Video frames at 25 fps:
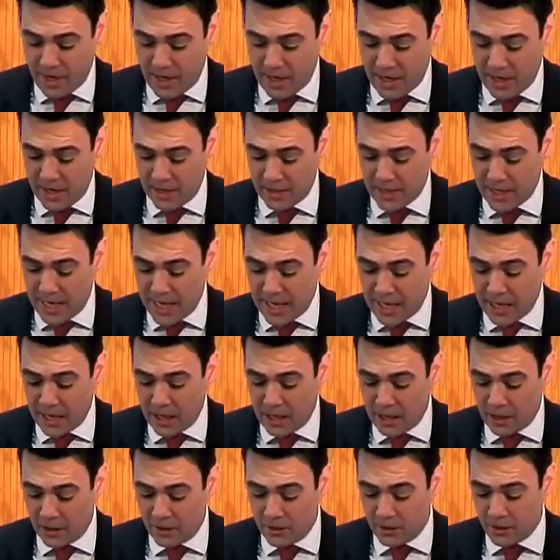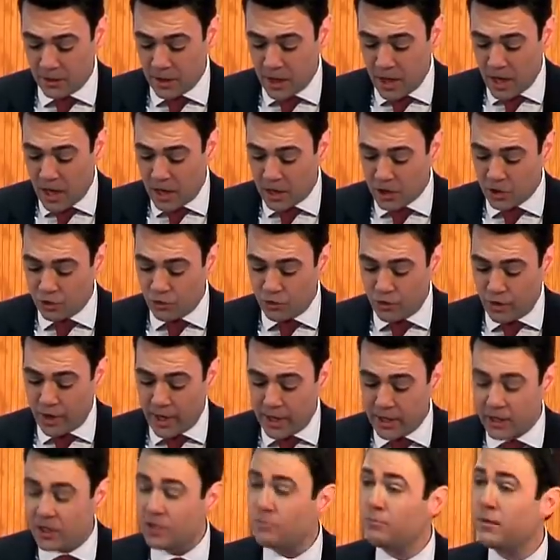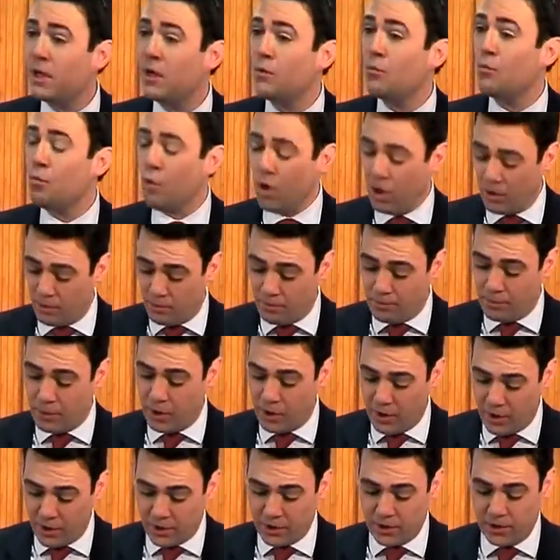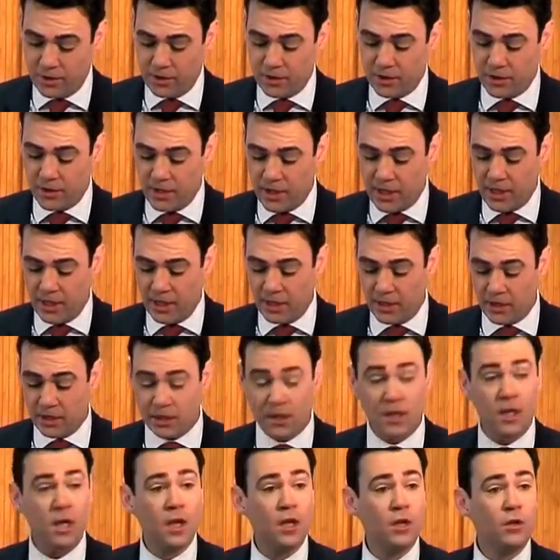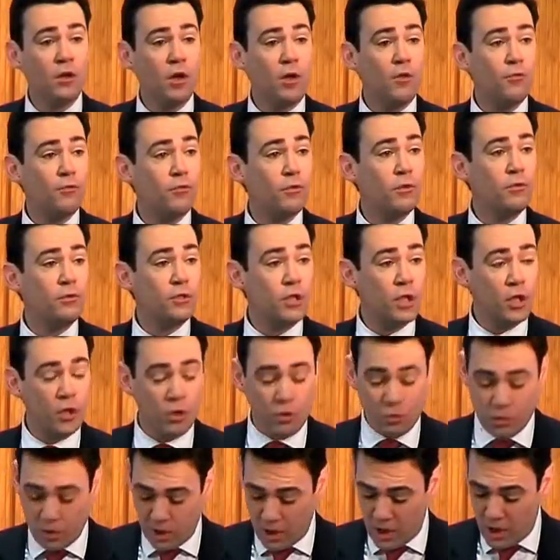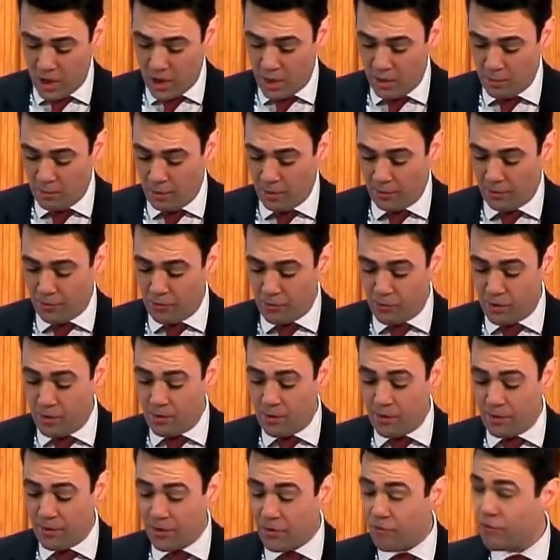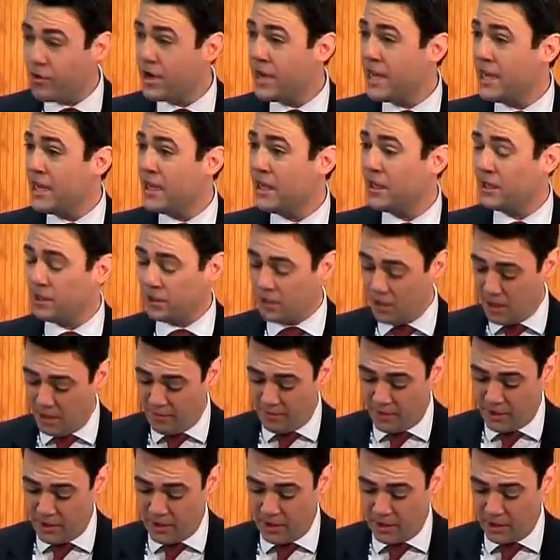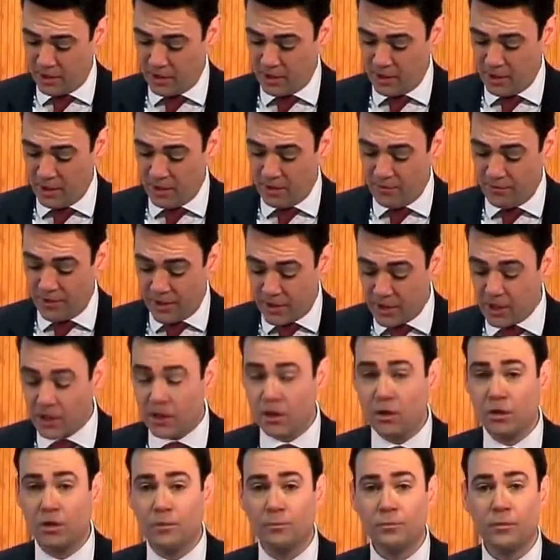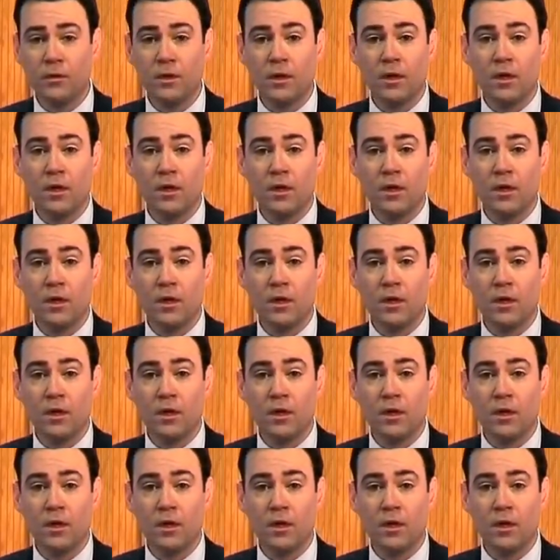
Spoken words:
years, England has tried to meet one person's needs, not through two, but through three services. Physical,